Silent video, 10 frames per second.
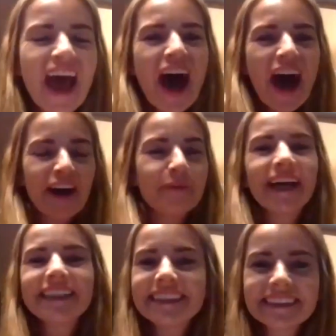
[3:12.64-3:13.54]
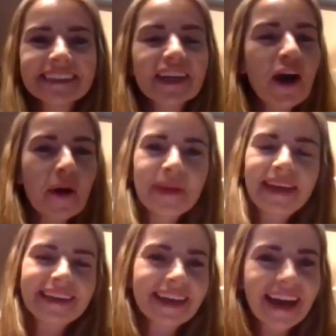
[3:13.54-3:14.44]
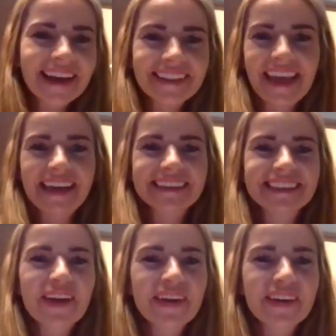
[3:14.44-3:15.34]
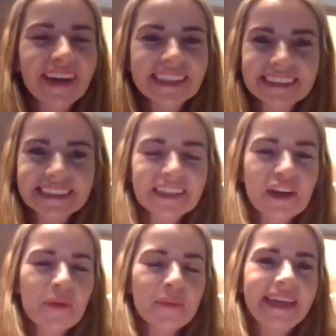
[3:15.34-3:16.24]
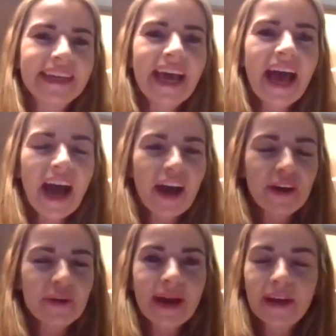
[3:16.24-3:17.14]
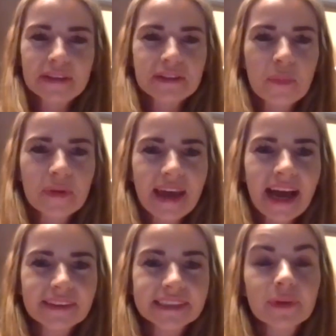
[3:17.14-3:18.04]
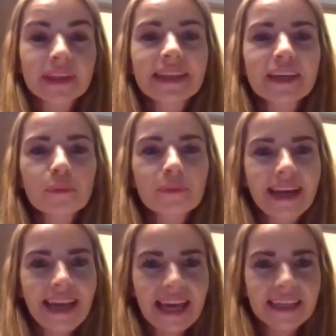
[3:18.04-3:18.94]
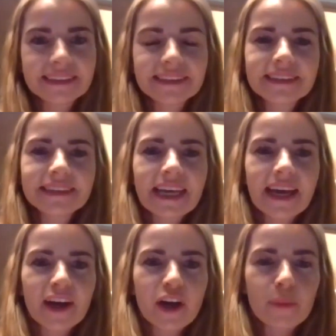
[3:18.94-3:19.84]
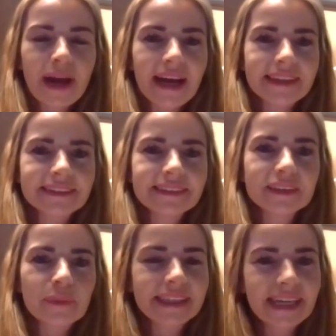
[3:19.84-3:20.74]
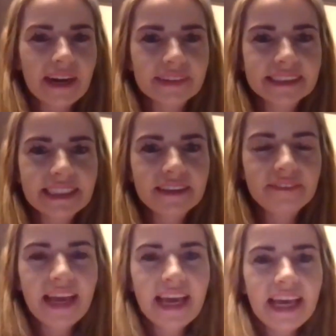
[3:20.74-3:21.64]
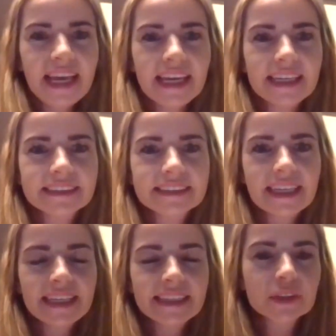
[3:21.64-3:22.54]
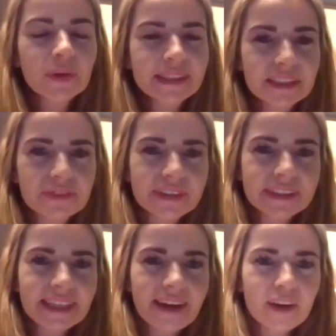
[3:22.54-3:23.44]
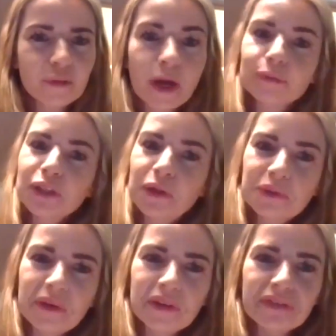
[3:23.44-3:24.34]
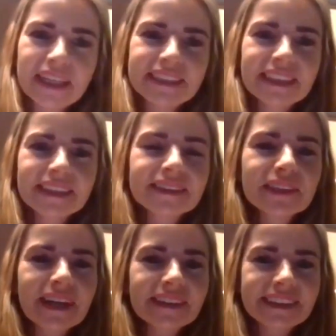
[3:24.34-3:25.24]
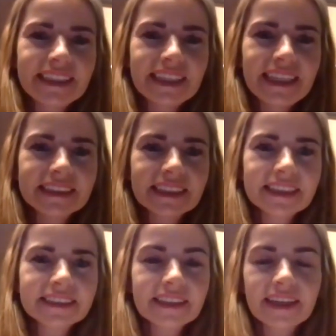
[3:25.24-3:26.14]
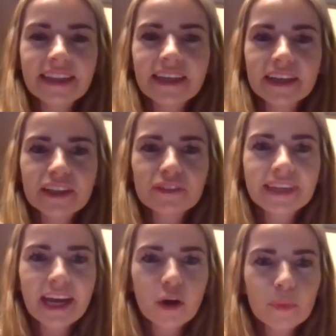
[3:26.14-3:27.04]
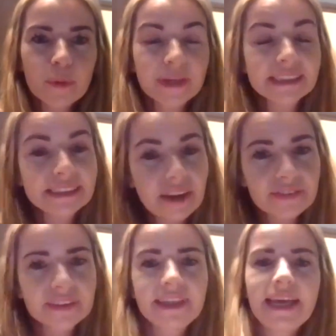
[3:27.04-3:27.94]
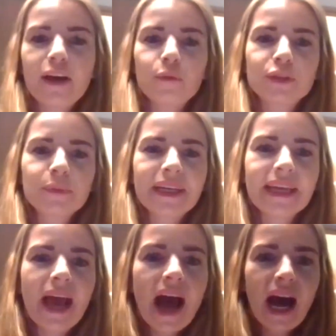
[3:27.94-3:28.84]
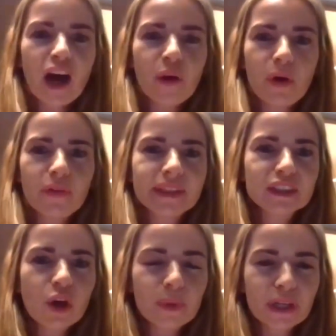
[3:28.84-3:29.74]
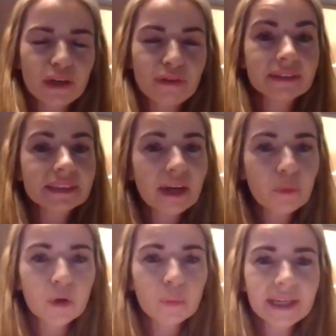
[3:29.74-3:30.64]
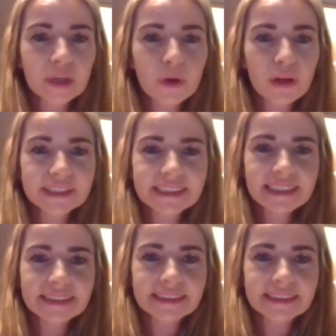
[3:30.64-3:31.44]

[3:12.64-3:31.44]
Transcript: I didn't come in at the exco. I didn't come in at the top of the house. So I think my lens and my narrative is quite different. I'm told quite refreshing to our senior leaders, and I think I can really help them. And it's definitely helped me on this topic around our wellbeing policies.